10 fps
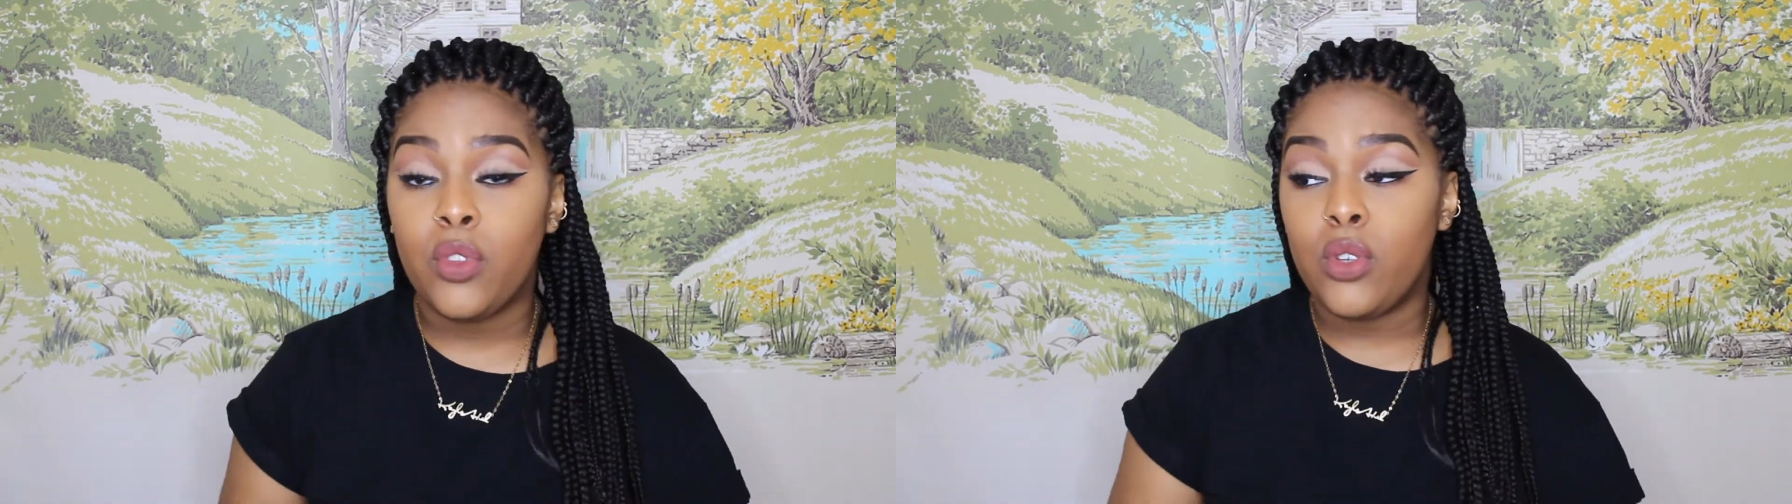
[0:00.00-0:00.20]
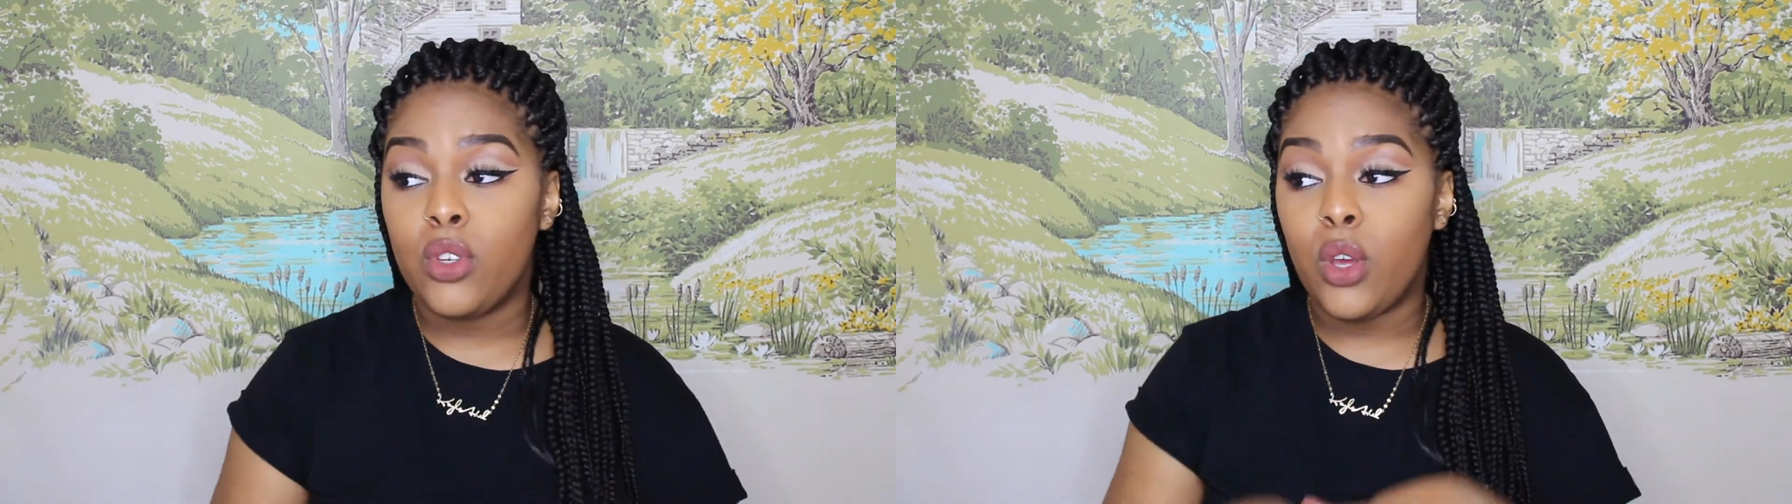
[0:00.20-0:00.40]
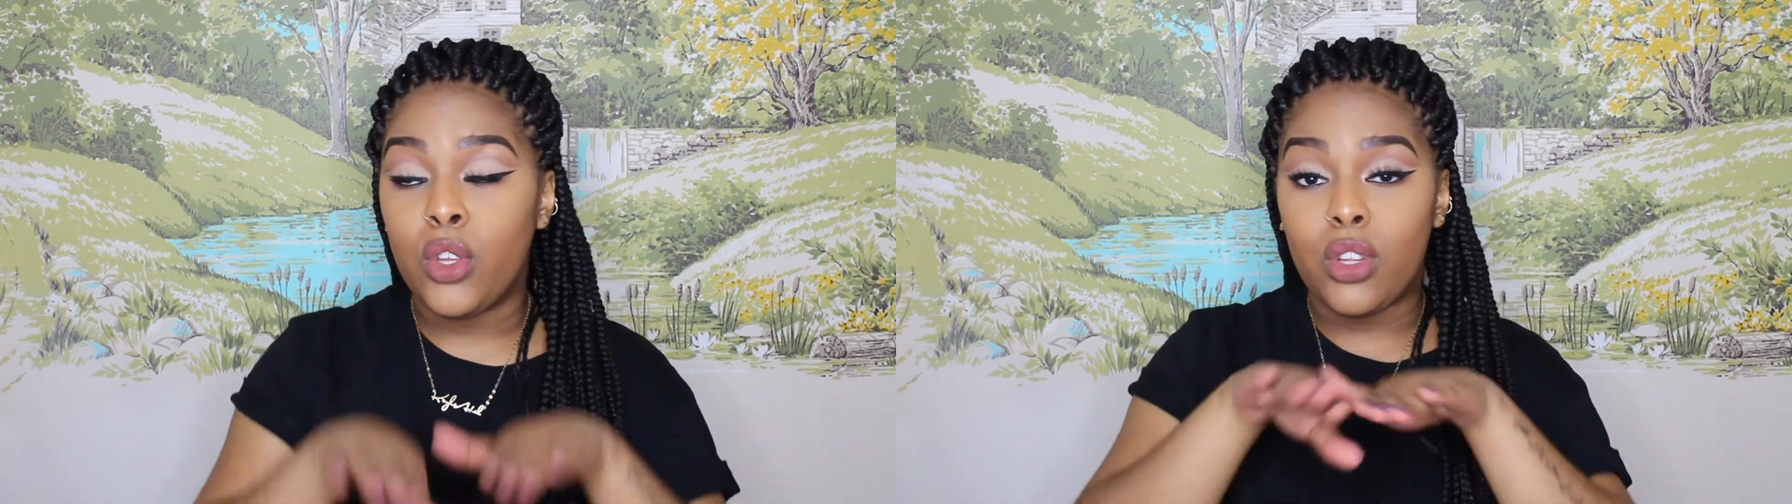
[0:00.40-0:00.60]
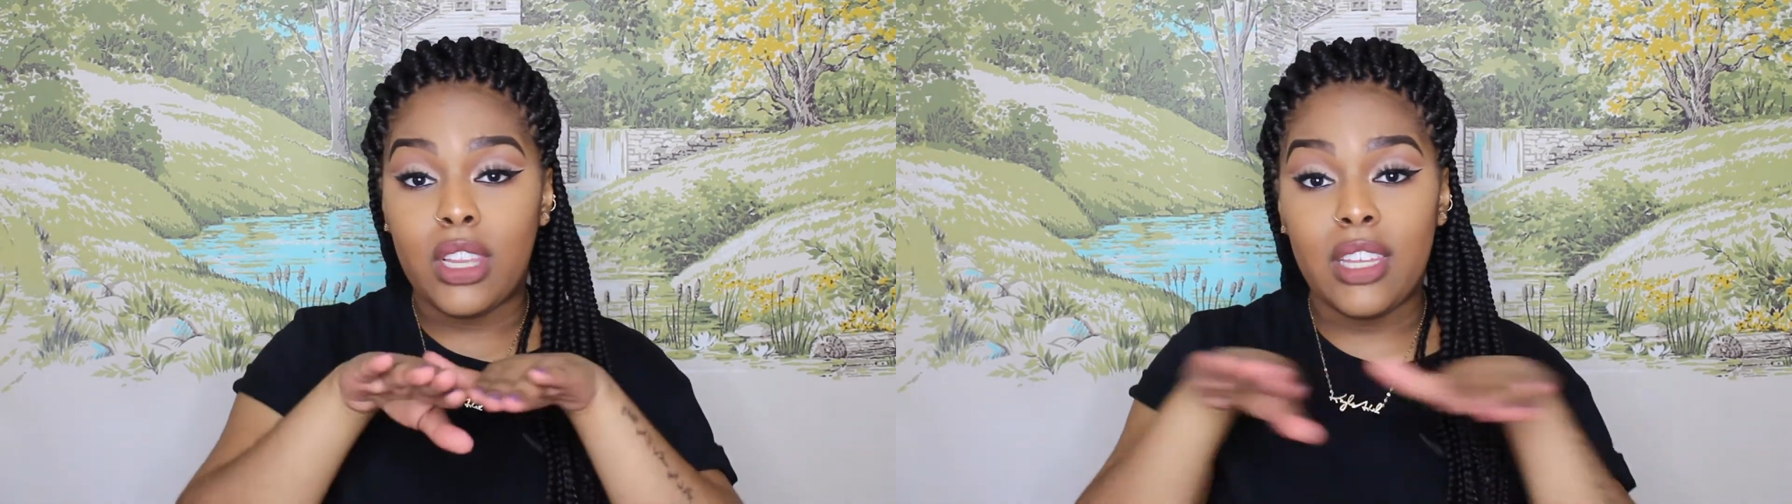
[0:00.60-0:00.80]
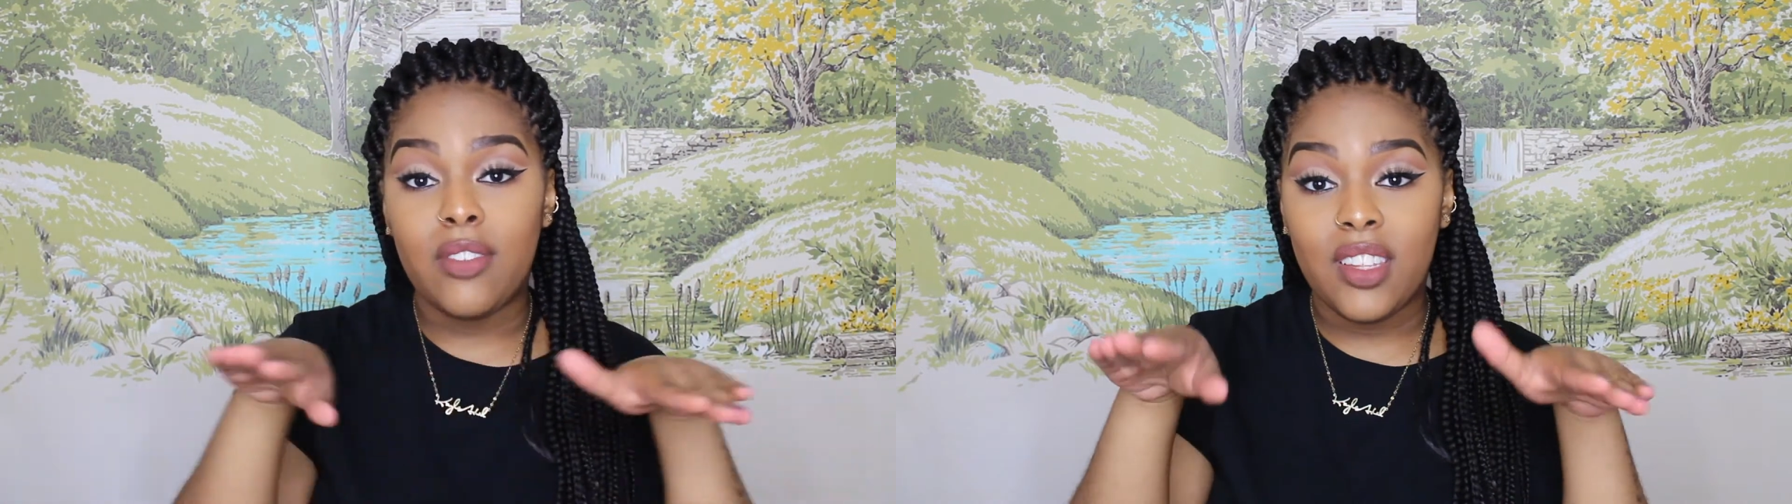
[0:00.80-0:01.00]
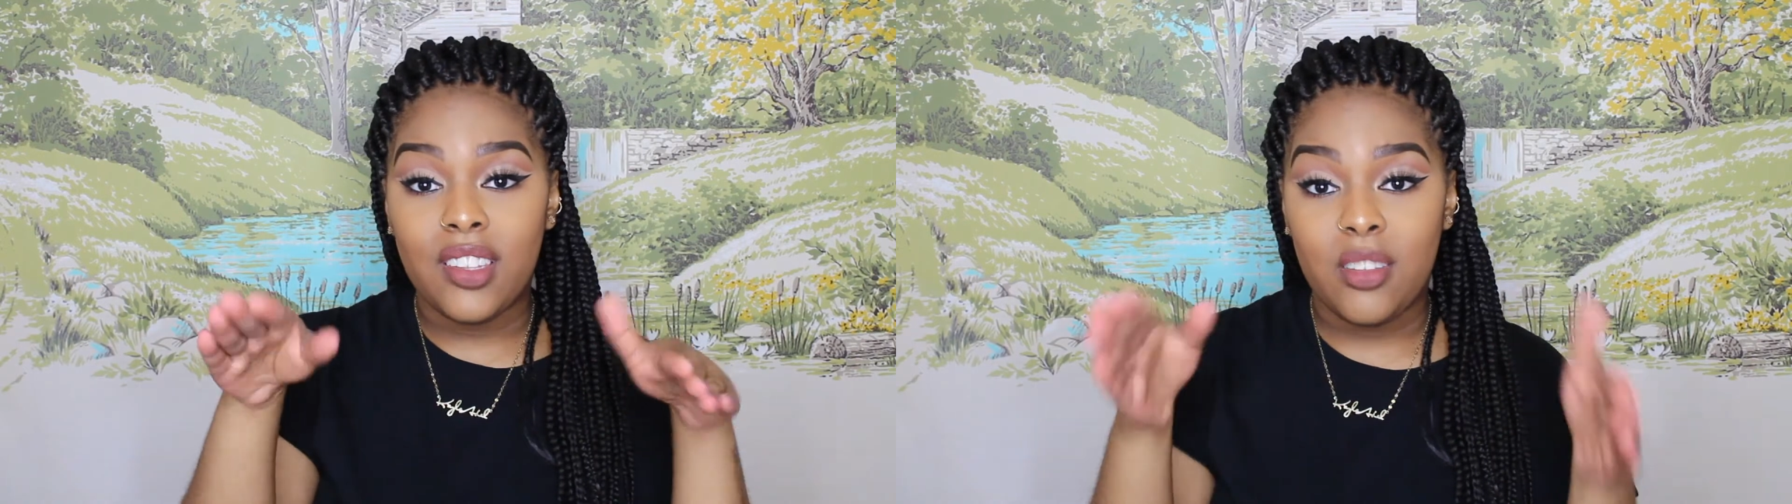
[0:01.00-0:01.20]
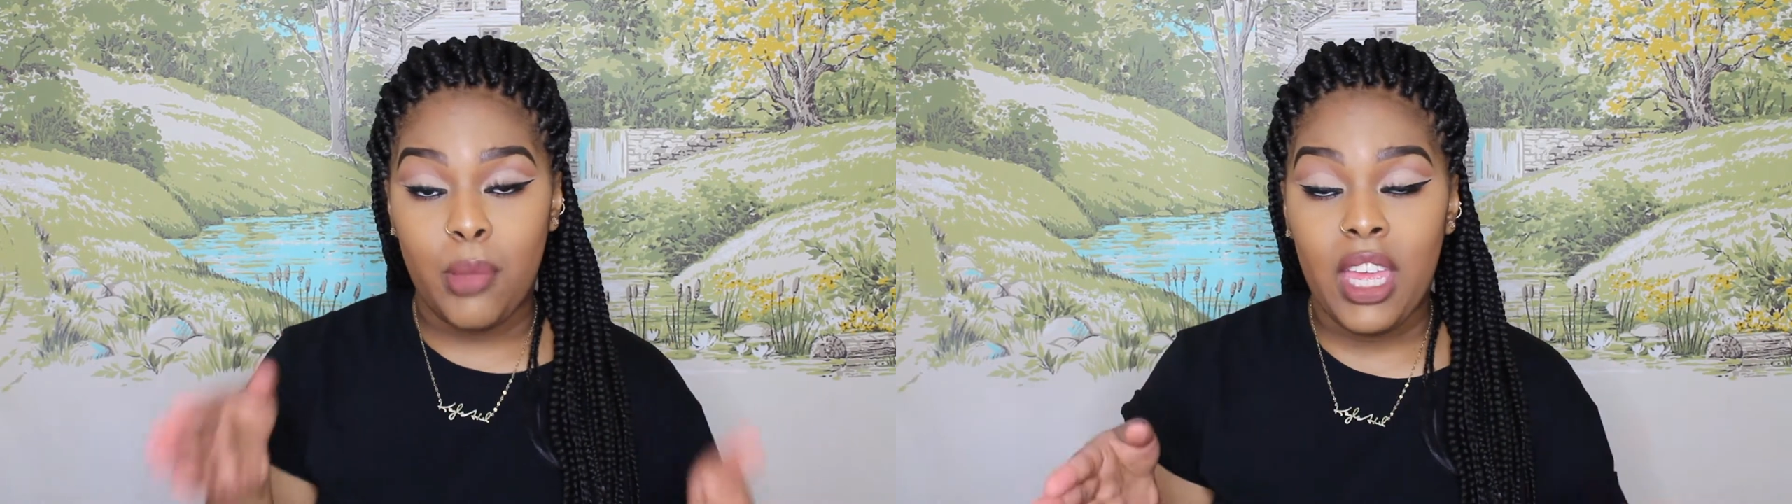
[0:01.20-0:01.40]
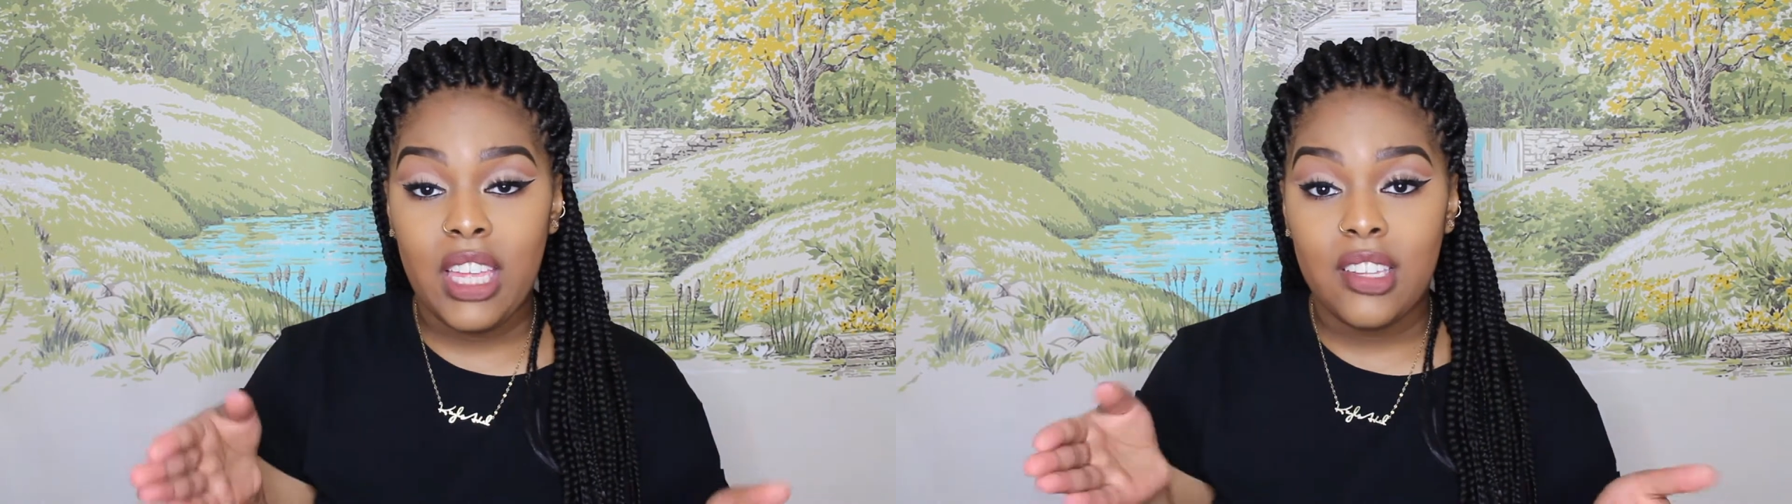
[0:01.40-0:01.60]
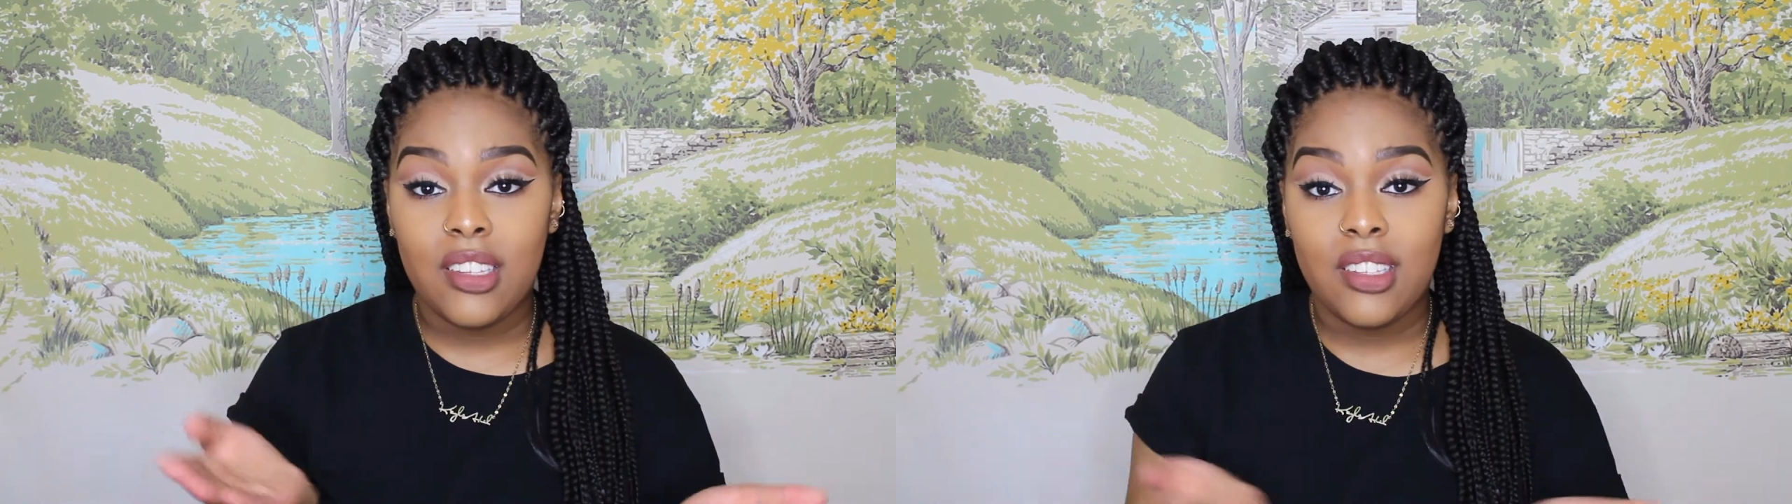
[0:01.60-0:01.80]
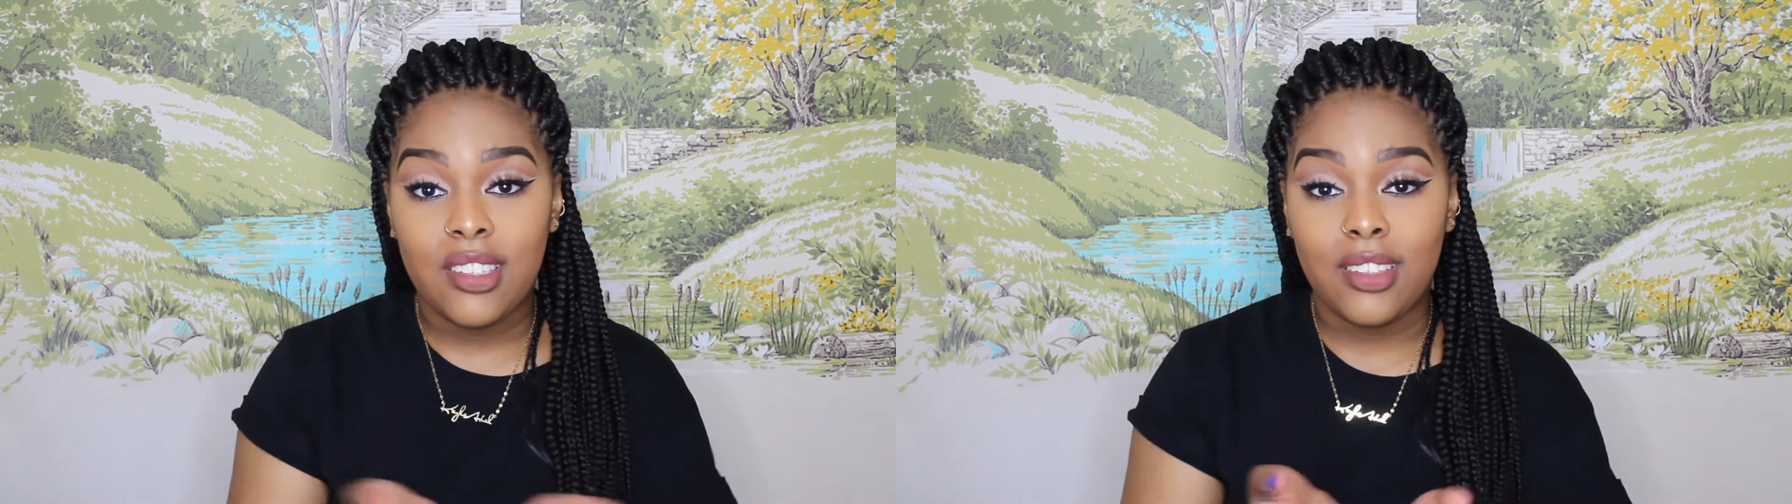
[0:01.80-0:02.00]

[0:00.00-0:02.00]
you know, your living space,